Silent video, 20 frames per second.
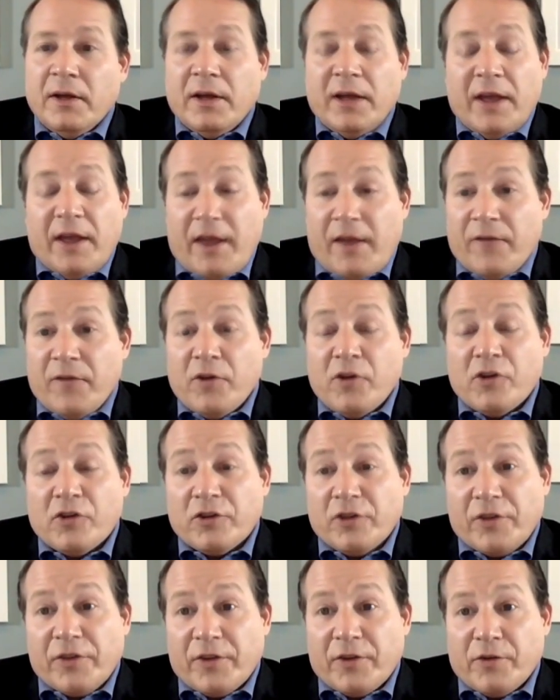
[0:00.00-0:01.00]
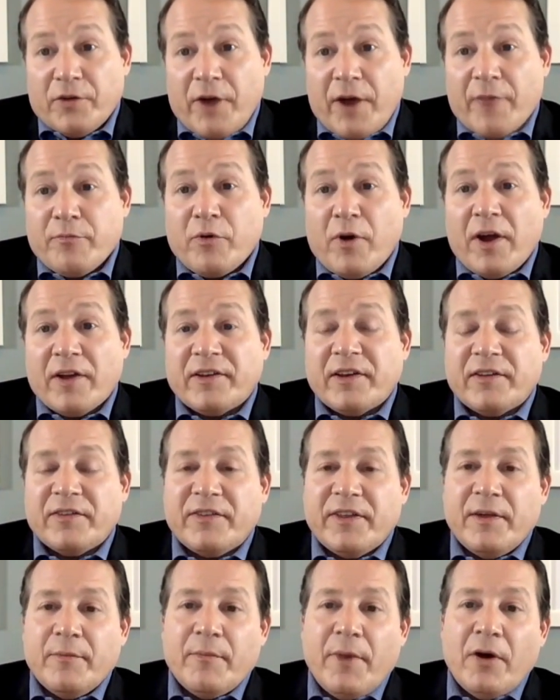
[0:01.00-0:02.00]
If you just look at the draft process,
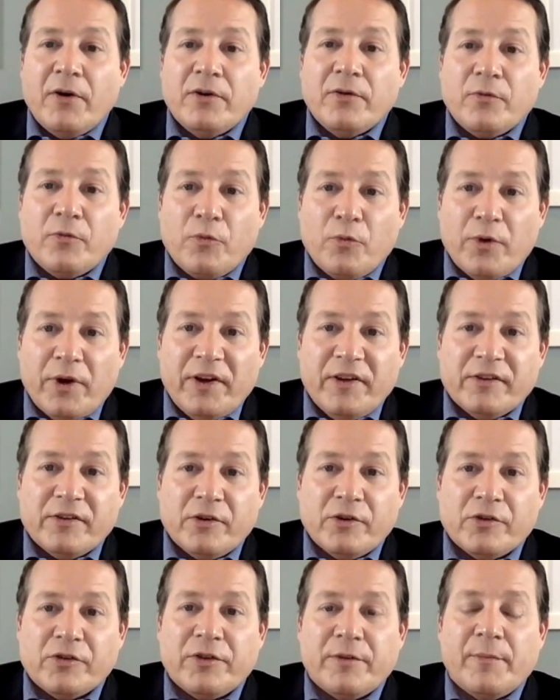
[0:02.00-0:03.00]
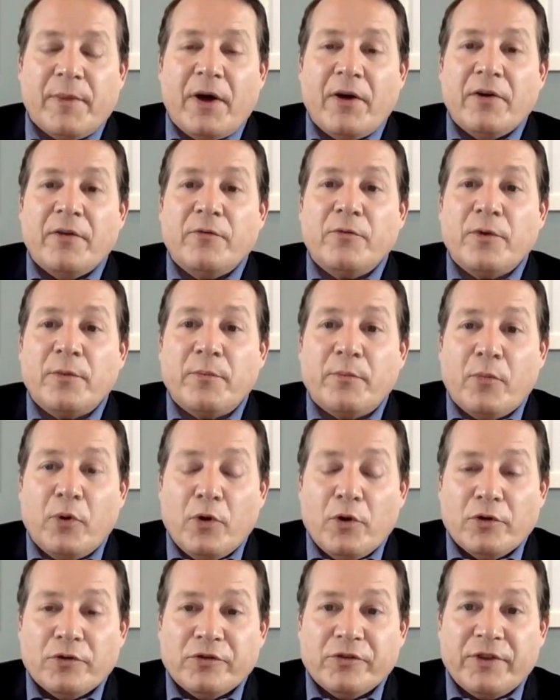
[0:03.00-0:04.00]
the amount of research, the amount of
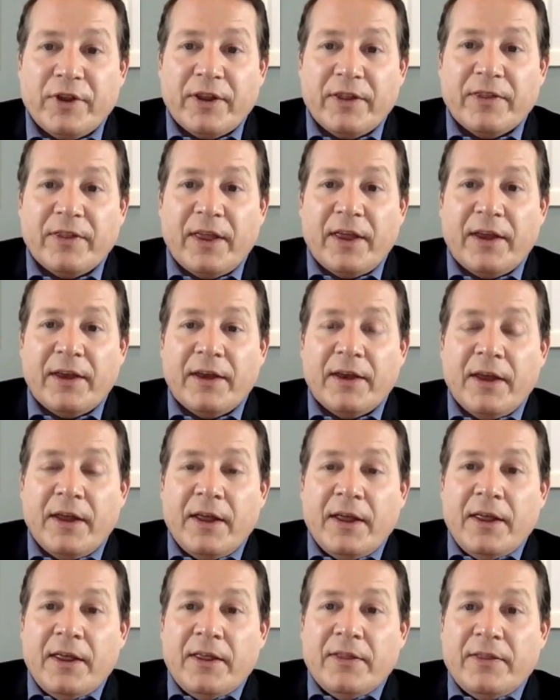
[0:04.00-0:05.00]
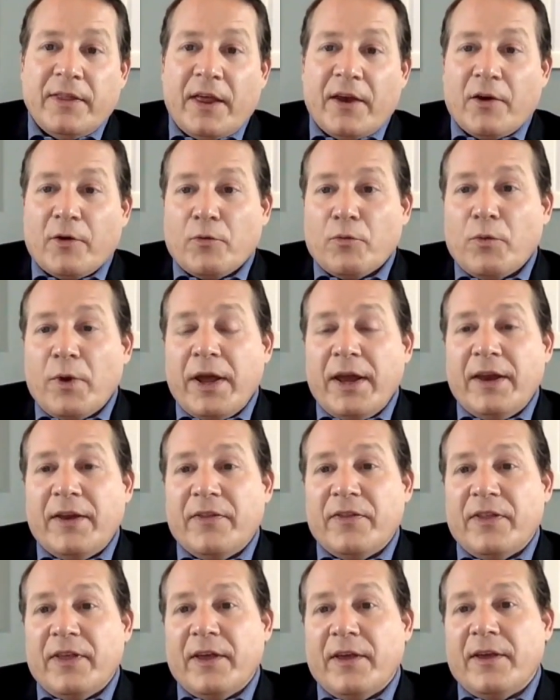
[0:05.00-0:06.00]
reports that that that are
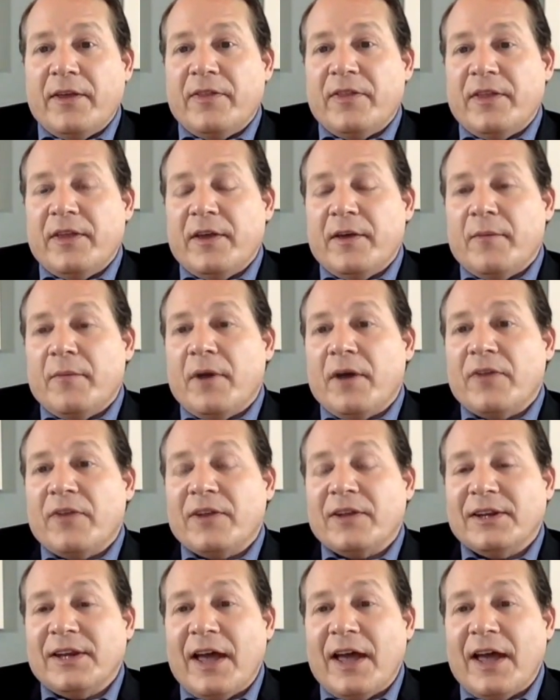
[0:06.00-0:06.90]
written, the the the